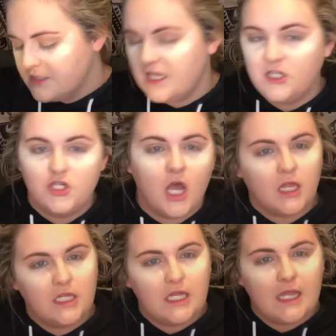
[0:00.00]
it's like
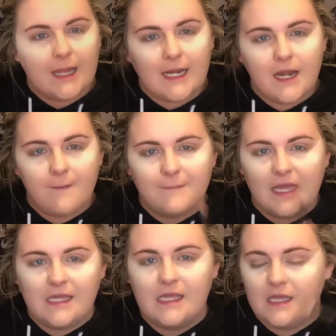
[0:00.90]
chocolatey, like
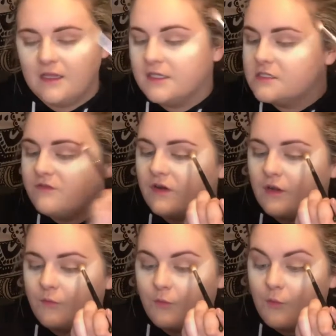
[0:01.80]
nutmeggy, like it's a
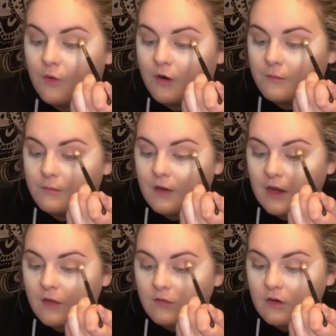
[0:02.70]
very warm
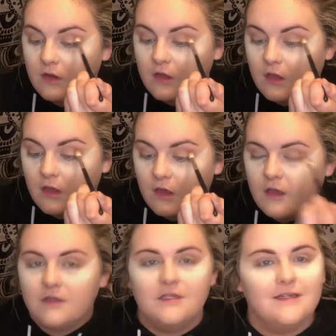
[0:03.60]
brown.
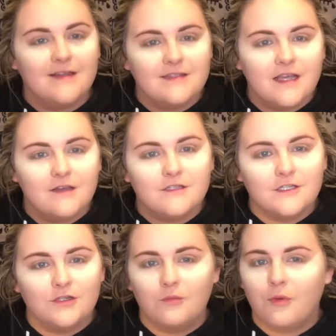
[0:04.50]
Didn't I say I was
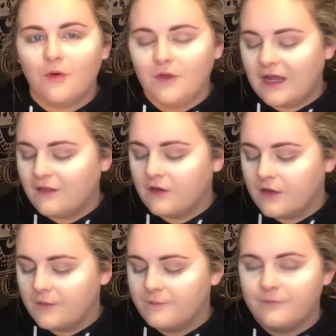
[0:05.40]
going to do a bold eye
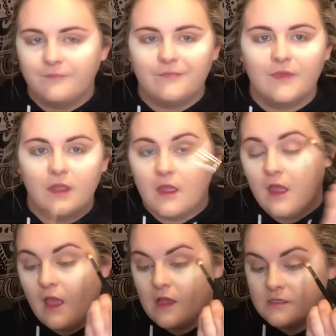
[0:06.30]
look?
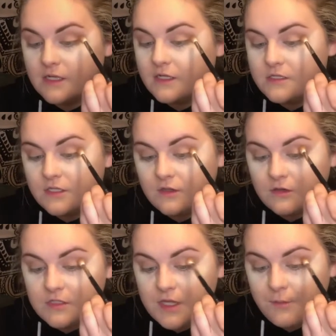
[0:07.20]
As I continue
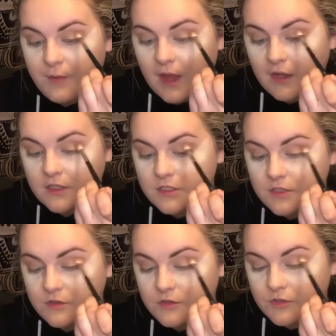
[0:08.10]
to dip back
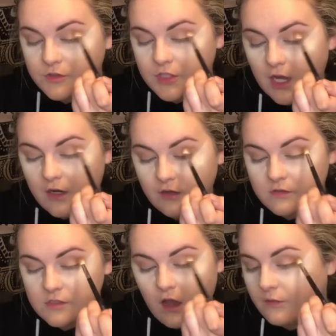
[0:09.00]
into neutral
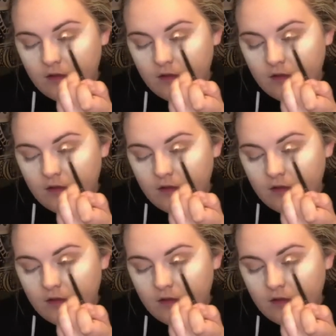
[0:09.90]
shadows.